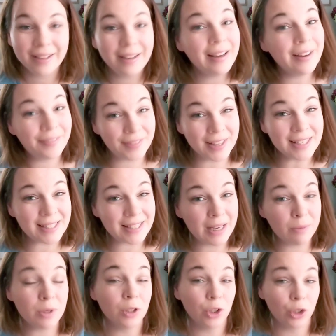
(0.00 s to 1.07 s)
If this
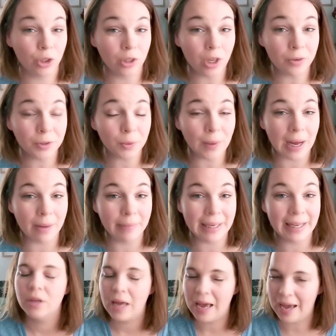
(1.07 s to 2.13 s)
seemed a little
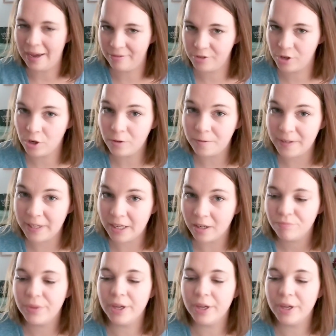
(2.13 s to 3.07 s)
overwhelming, have no fear.